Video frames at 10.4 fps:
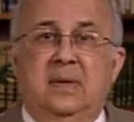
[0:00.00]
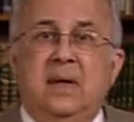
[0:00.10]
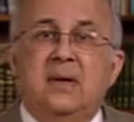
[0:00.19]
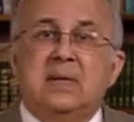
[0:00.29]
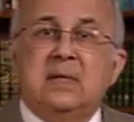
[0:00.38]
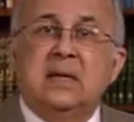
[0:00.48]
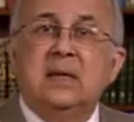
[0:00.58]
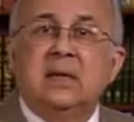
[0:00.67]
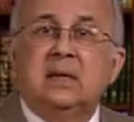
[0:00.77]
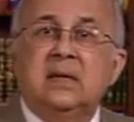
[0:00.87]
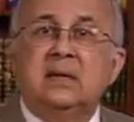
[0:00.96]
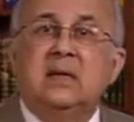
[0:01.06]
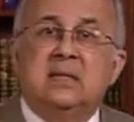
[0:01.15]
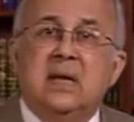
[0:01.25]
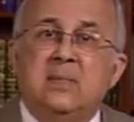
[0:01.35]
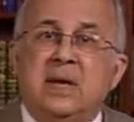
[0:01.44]
Now, it is clear that
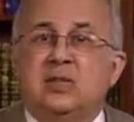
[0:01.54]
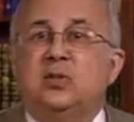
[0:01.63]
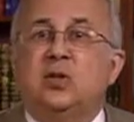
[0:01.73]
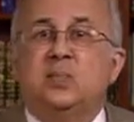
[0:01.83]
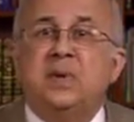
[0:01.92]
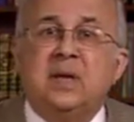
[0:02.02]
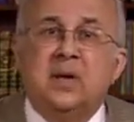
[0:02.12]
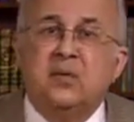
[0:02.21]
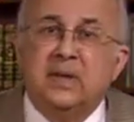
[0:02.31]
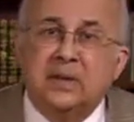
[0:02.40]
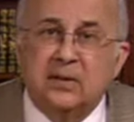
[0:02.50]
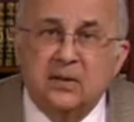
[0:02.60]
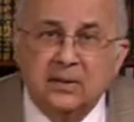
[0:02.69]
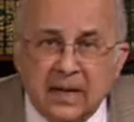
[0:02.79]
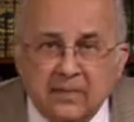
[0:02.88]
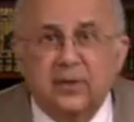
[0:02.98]
Nizami is not speaking of a literal
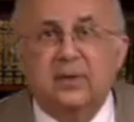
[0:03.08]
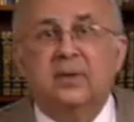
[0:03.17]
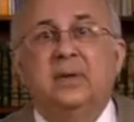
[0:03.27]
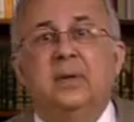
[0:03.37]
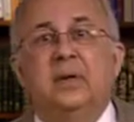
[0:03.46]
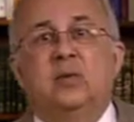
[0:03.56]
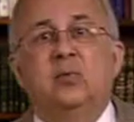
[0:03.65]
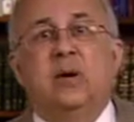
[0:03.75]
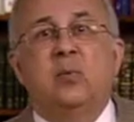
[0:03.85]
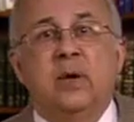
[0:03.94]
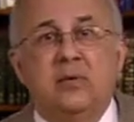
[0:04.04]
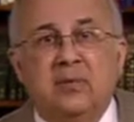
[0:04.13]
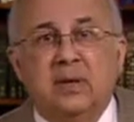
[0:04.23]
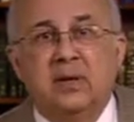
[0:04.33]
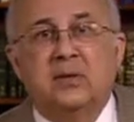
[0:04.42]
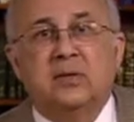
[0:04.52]
tavern where
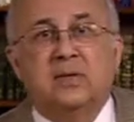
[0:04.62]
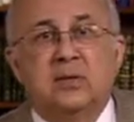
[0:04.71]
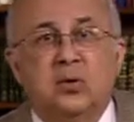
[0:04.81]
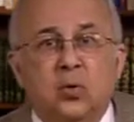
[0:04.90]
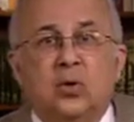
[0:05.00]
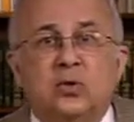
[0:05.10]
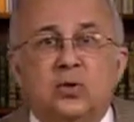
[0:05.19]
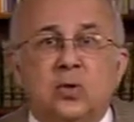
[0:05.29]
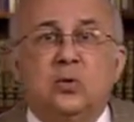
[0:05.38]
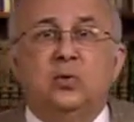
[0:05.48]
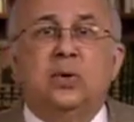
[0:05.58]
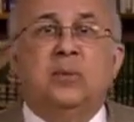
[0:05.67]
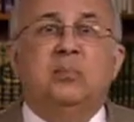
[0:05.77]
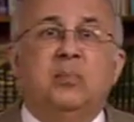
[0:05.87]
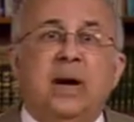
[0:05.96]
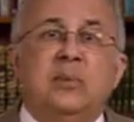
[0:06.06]
wayfarers and locals go to
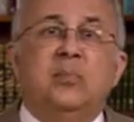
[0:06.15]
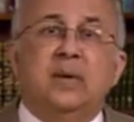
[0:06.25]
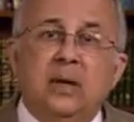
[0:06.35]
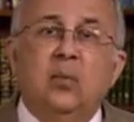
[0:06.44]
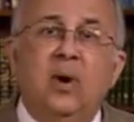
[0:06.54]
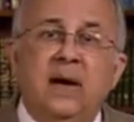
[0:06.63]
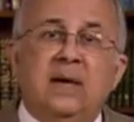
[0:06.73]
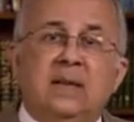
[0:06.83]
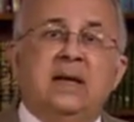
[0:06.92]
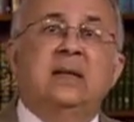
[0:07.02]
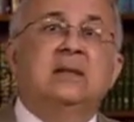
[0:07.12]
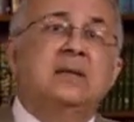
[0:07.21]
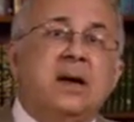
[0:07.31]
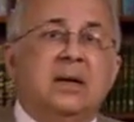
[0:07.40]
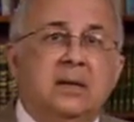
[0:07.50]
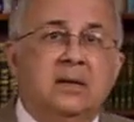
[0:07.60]
imbibe real wine and get
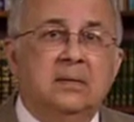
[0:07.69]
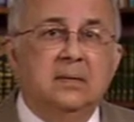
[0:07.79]
drunk.